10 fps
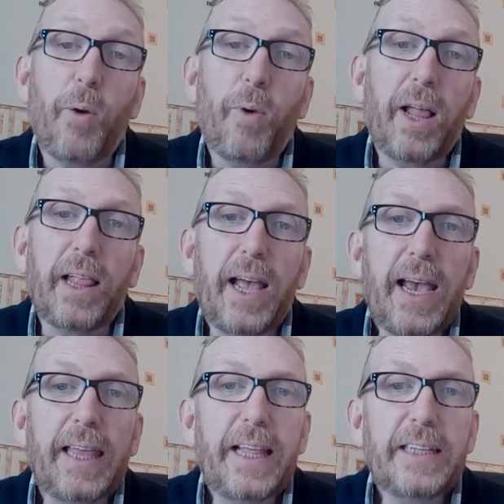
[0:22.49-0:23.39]
Well,
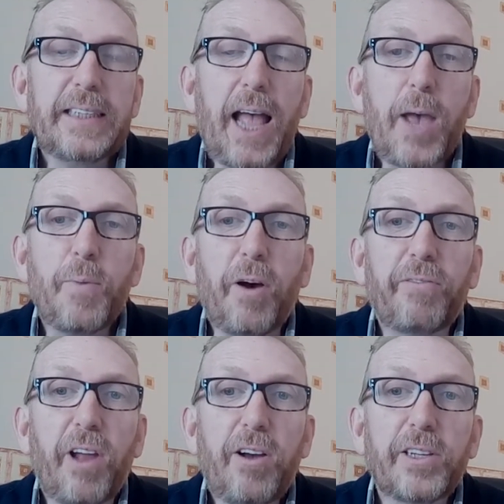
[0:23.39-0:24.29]
in this time of
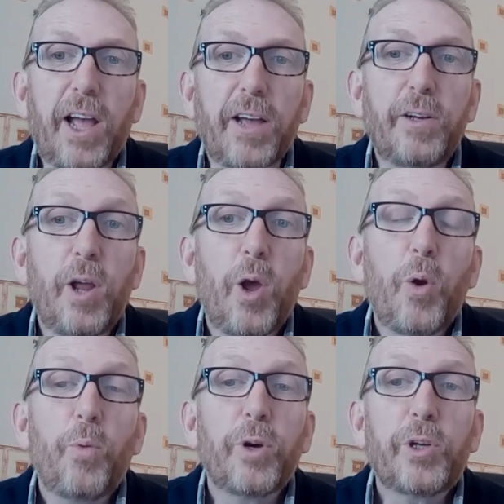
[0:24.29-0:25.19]
lockdown,
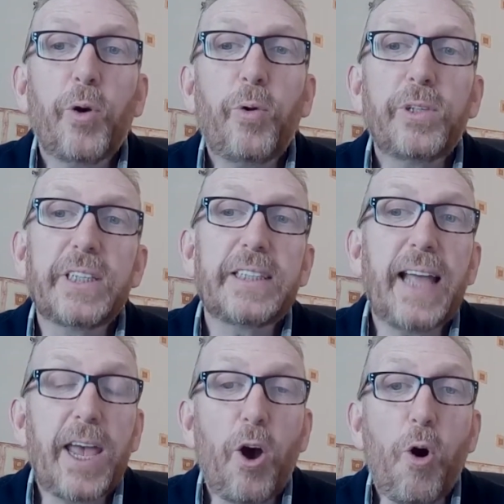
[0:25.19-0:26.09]
we're told to
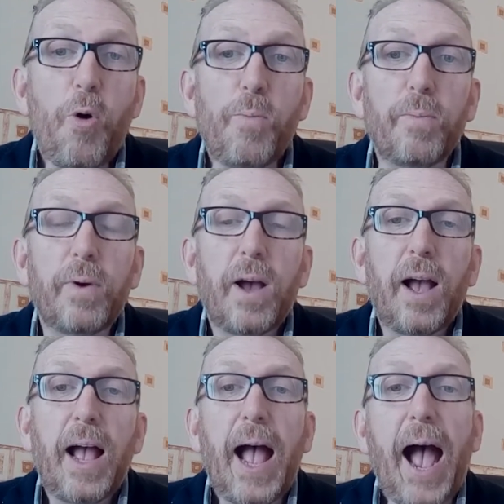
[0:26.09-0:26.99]
stay home
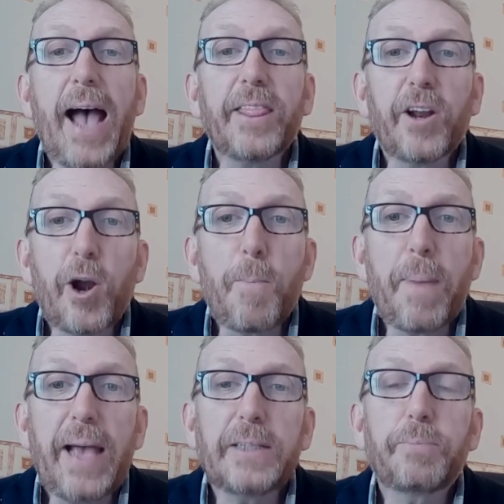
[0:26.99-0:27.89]
and that our
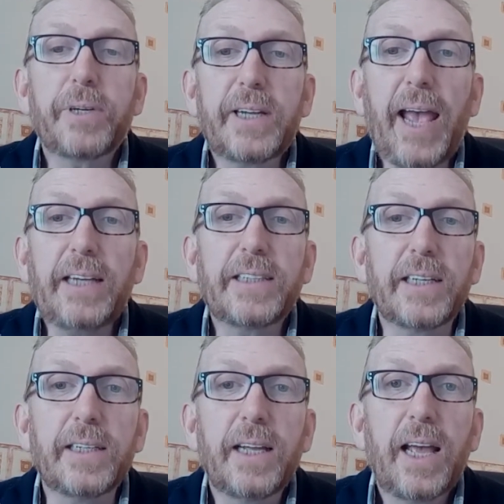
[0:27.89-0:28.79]
best
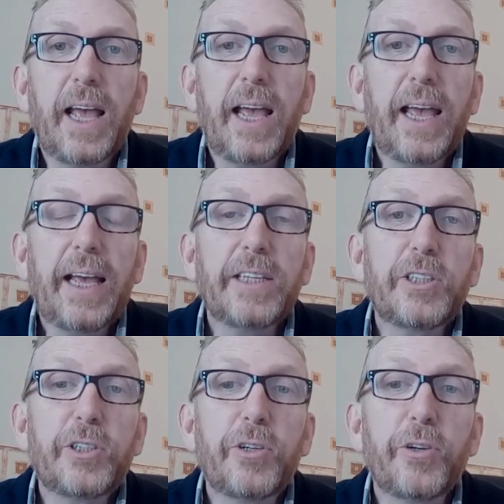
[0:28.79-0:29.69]
protection
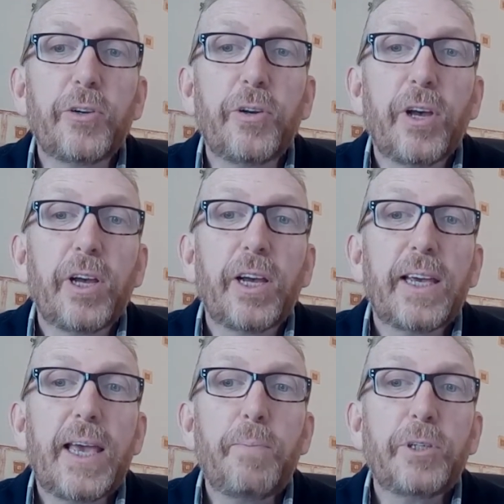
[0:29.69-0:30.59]
is to
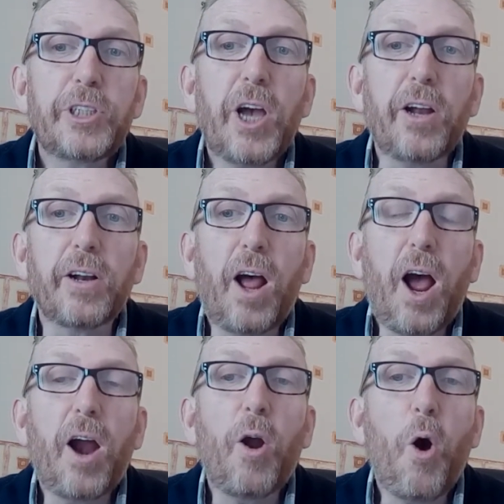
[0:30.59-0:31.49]
keep shut
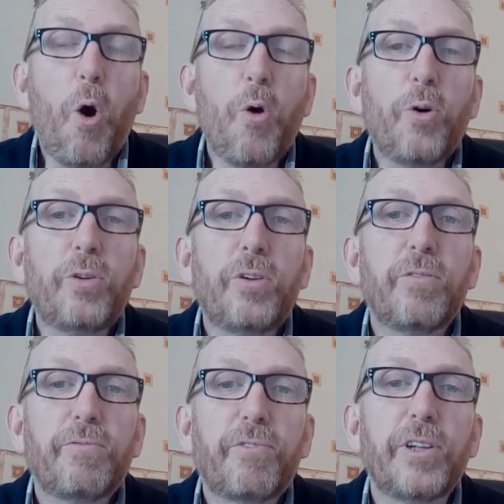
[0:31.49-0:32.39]
our own
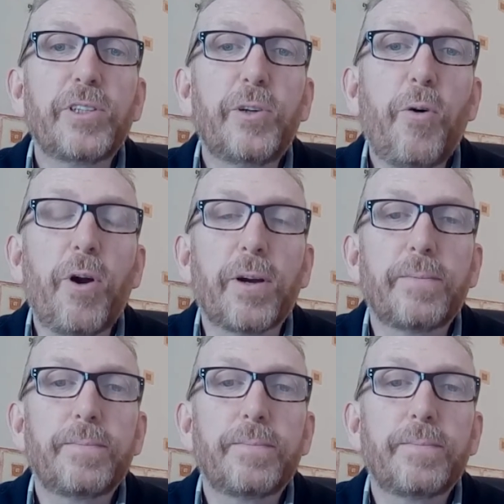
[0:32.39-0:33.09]
front door.